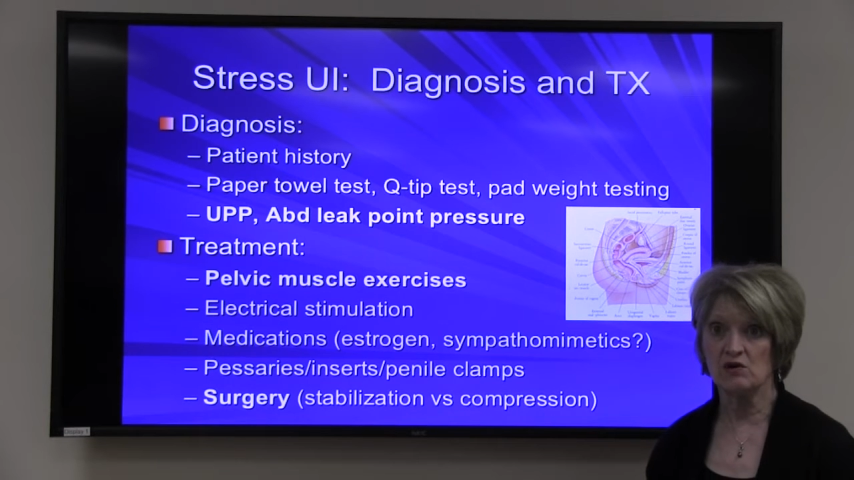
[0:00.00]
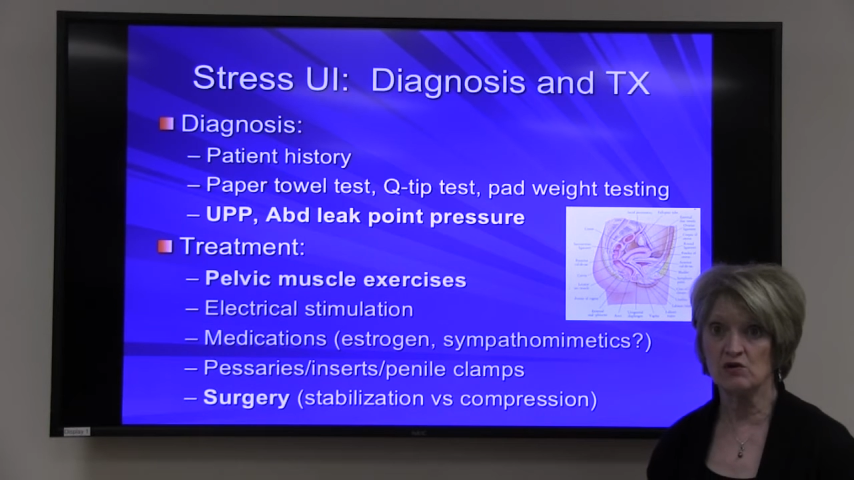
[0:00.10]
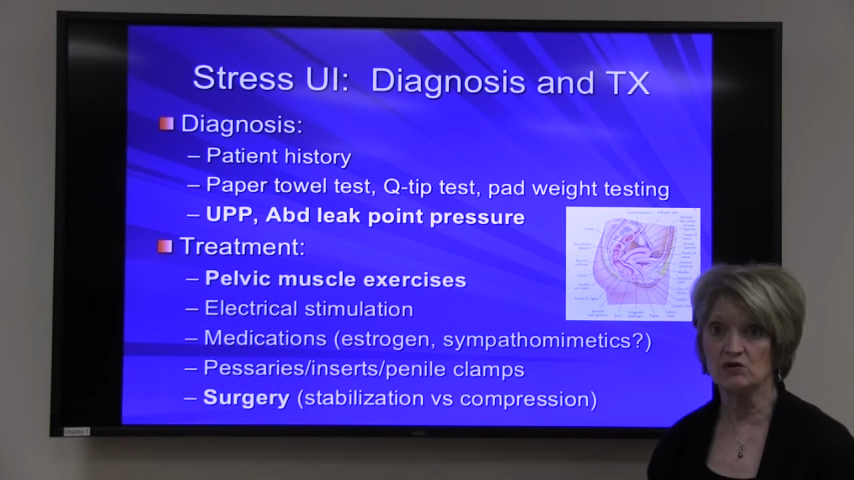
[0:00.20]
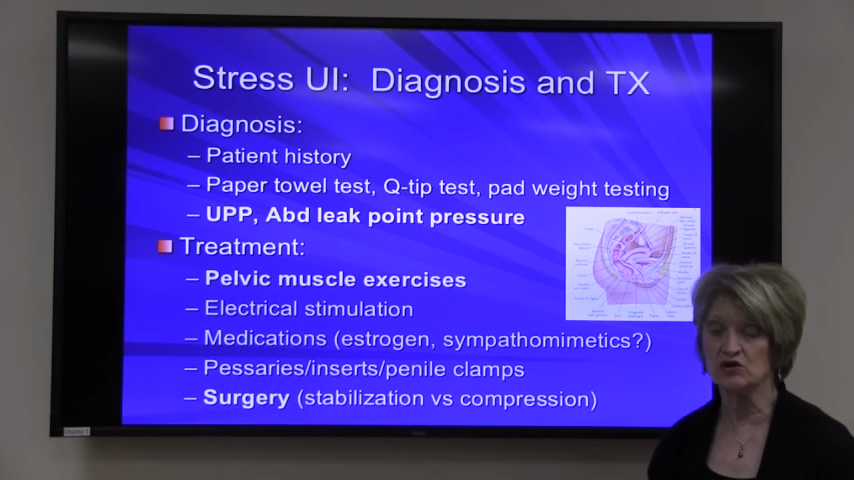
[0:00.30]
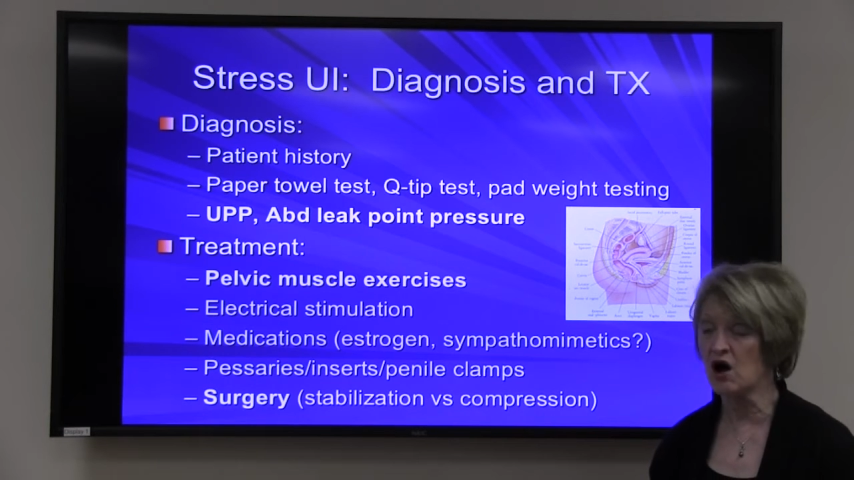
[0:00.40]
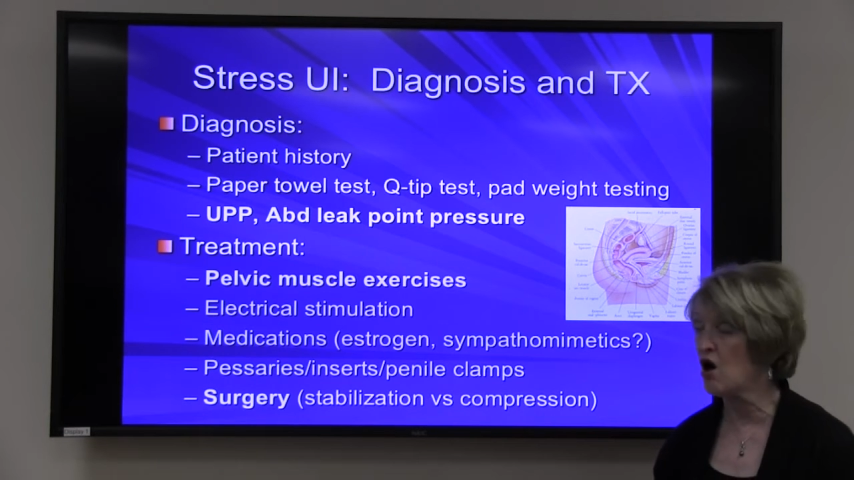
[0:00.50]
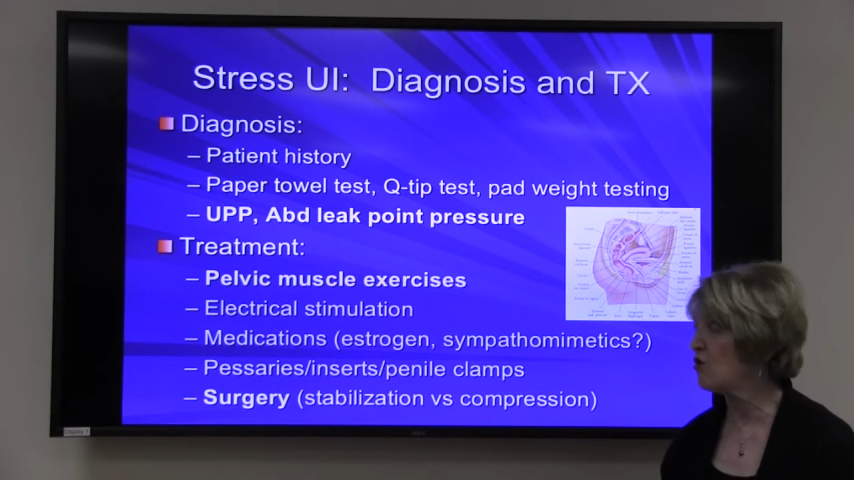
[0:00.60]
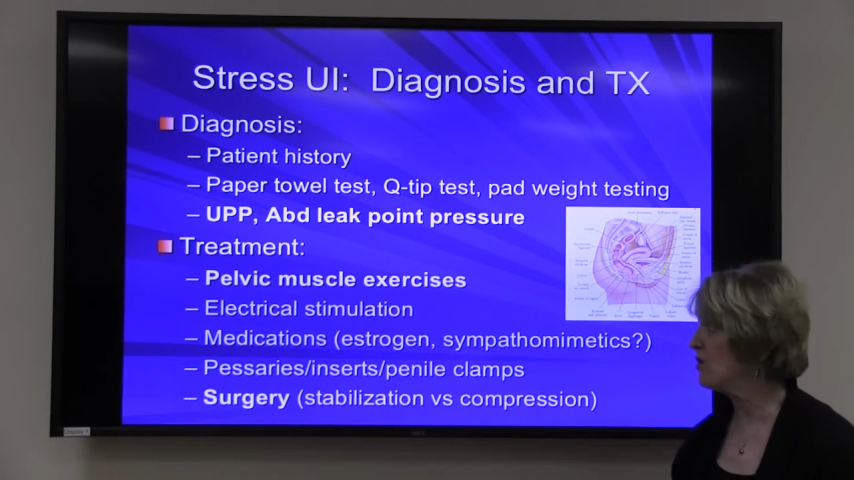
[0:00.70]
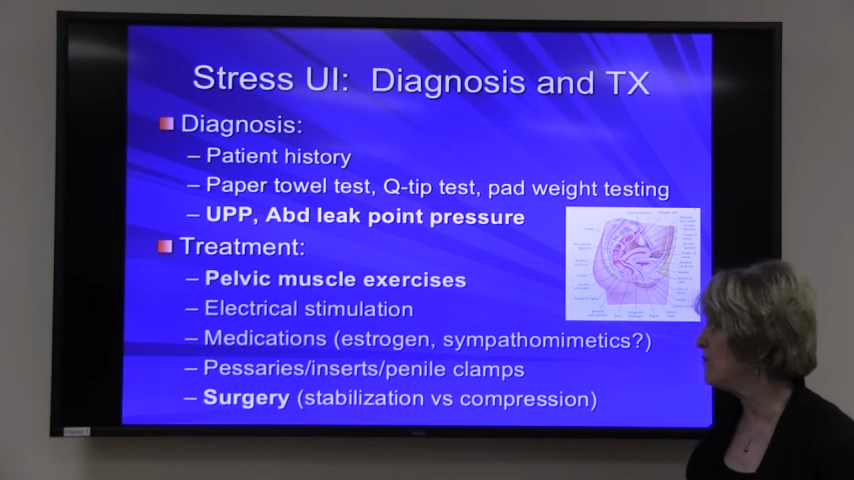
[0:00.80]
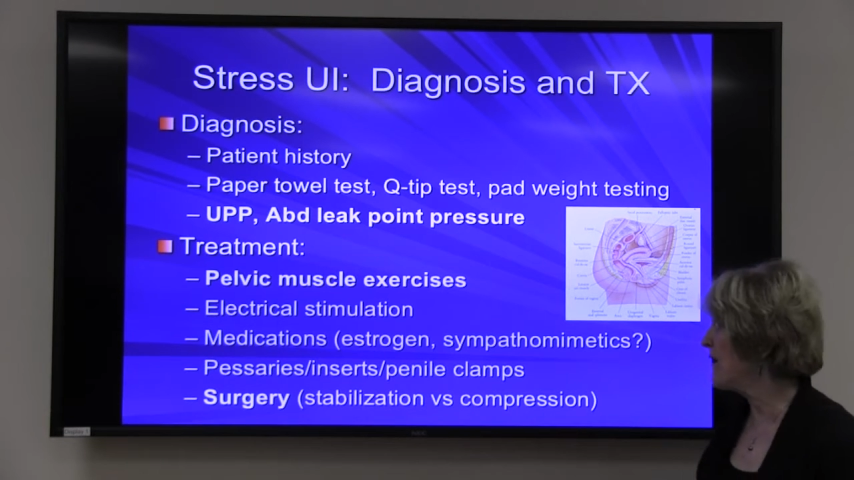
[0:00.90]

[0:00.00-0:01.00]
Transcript: We will talk